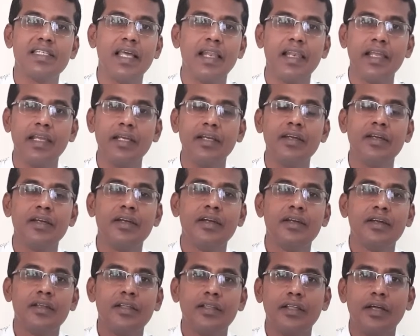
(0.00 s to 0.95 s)
selling
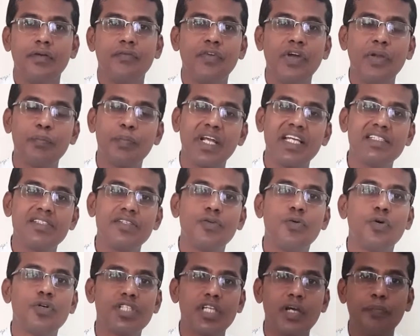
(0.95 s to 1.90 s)
when price
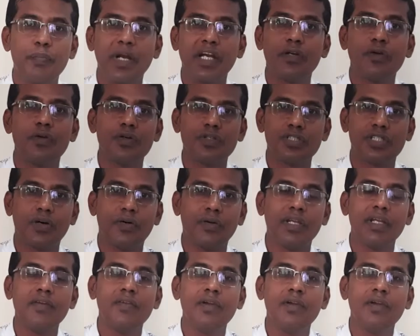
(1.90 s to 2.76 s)
goes up and goes down.